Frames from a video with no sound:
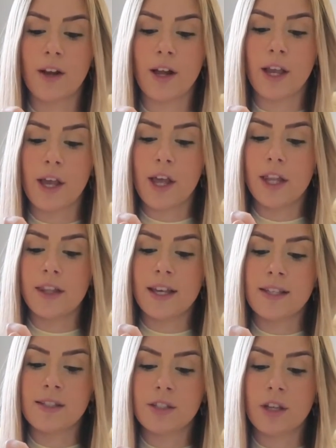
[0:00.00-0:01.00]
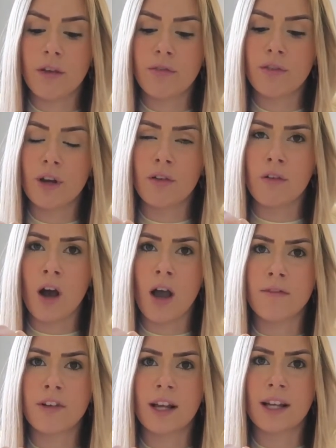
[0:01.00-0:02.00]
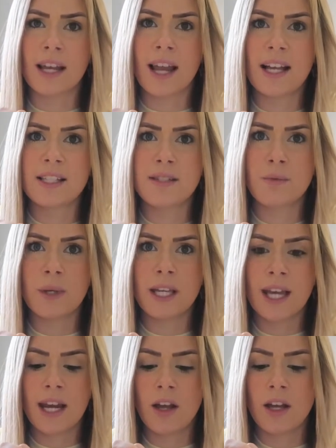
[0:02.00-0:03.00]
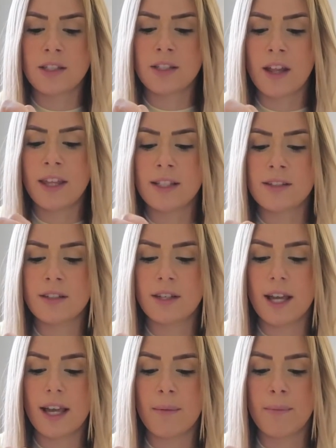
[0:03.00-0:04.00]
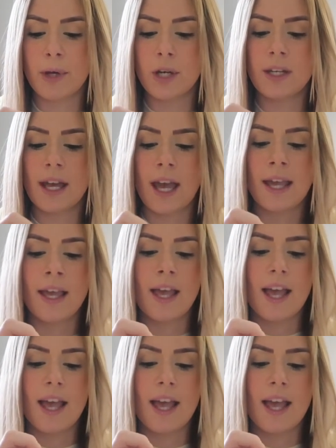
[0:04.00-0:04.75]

Like this stuff arrived like last weekend, like I think Sunday and Monday,